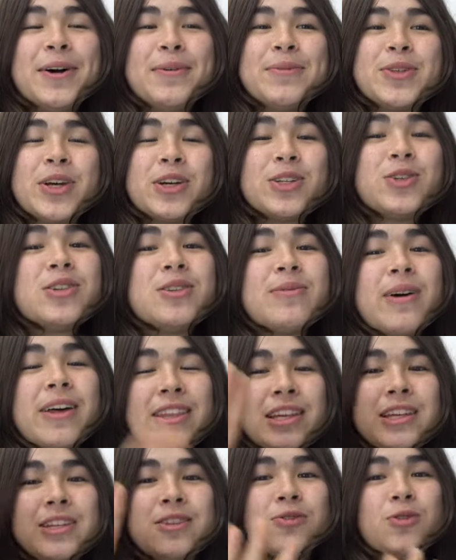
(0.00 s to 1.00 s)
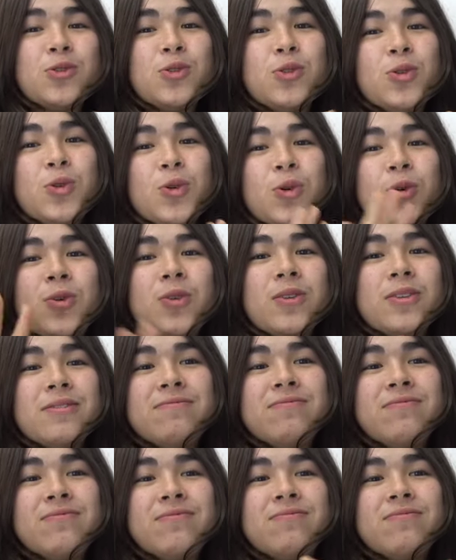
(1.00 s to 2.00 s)
So I talked about these 4
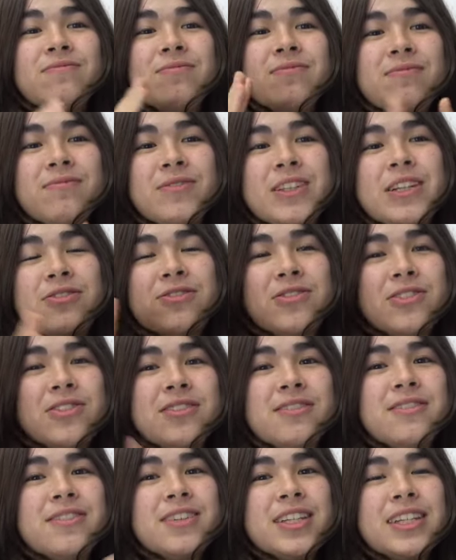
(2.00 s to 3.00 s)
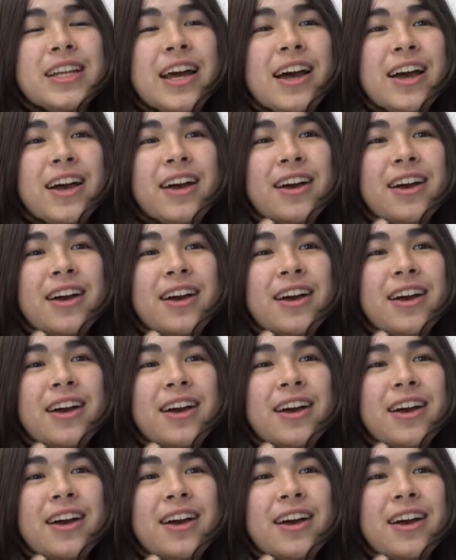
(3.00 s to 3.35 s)
different